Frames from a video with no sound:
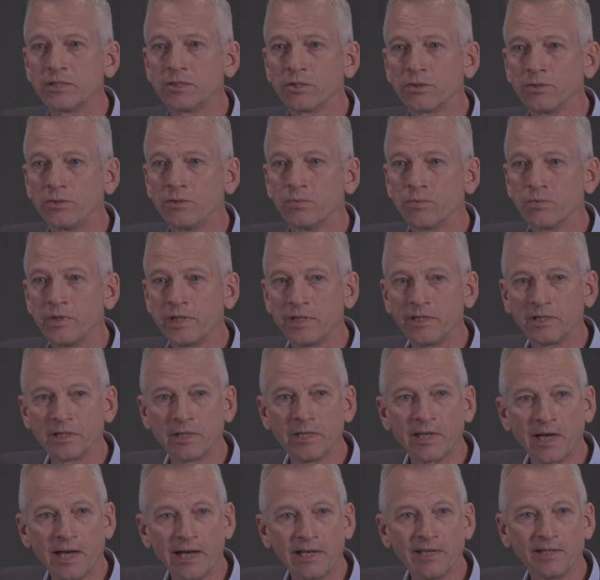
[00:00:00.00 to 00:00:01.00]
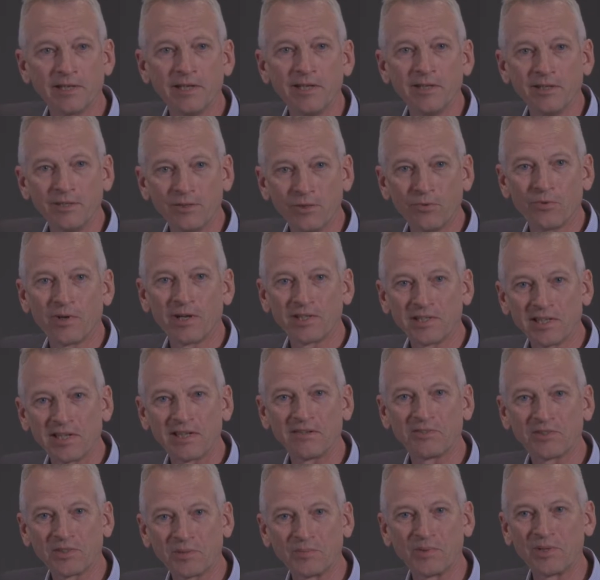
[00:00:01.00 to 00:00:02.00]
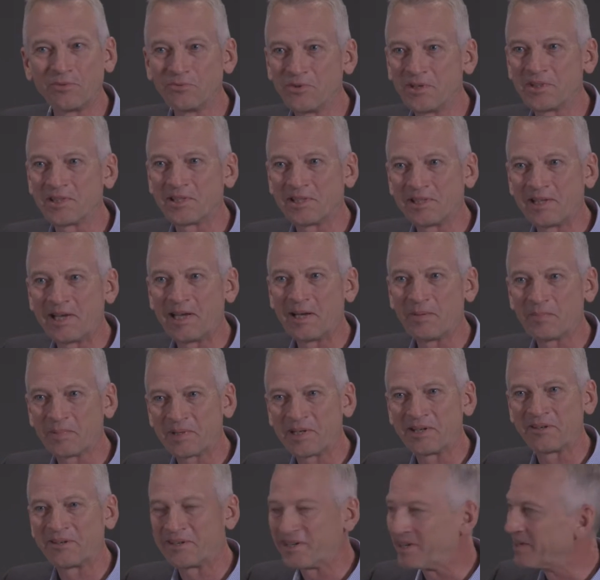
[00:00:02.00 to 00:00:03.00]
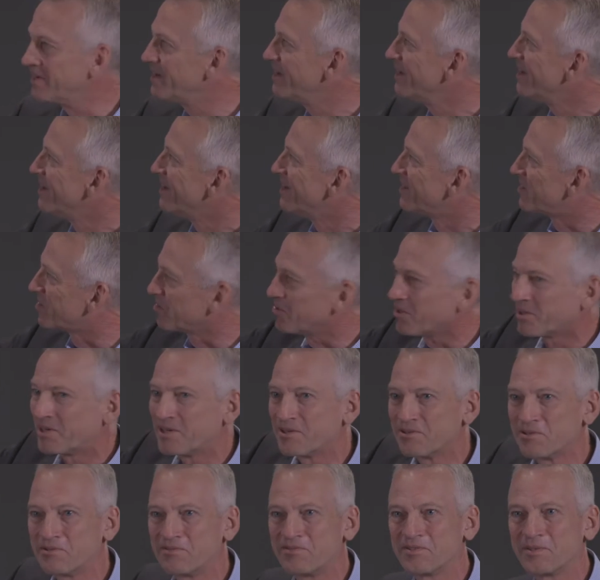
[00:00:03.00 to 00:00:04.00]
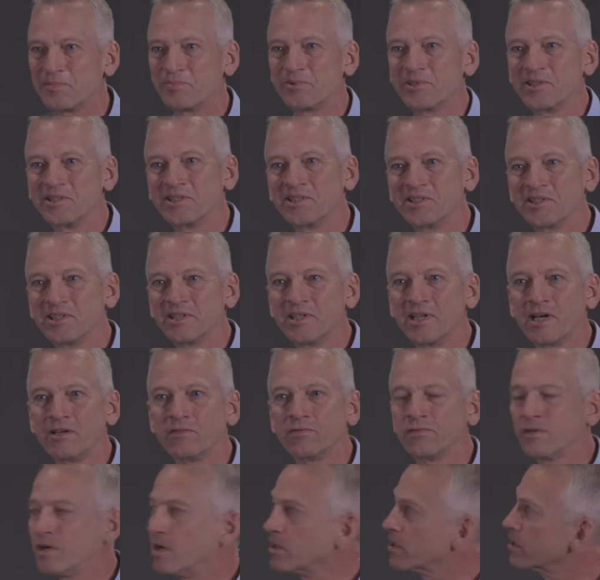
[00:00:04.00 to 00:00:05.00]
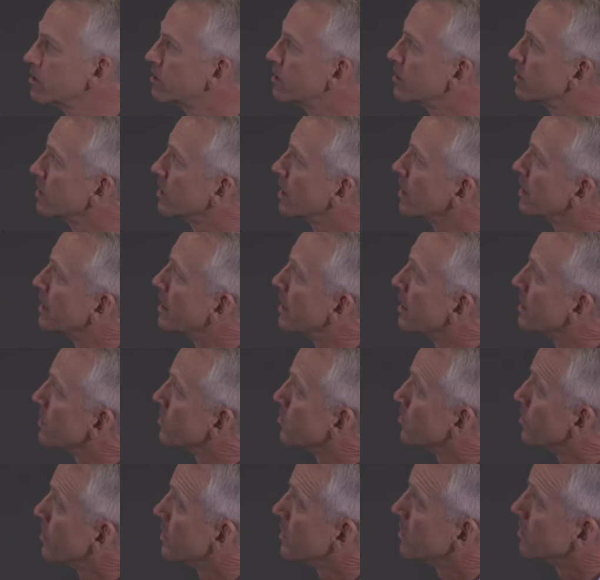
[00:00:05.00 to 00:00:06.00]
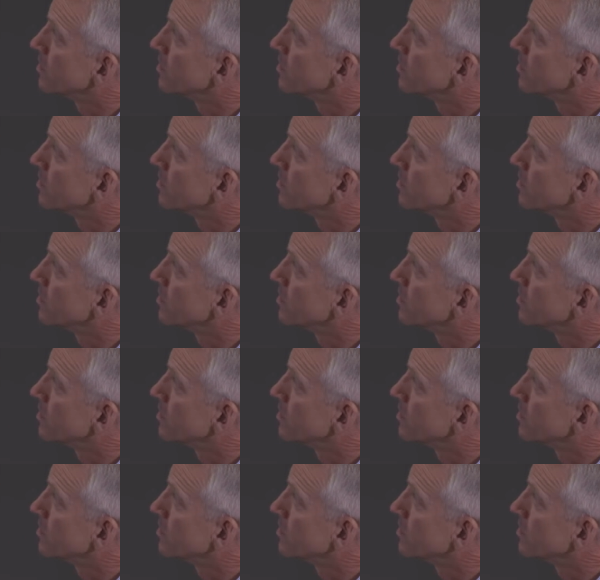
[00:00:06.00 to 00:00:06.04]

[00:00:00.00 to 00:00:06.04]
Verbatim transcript: so you, when it's night, you want to have someone with a lamp carrying so you can go over the bridges and not fall into the canals. But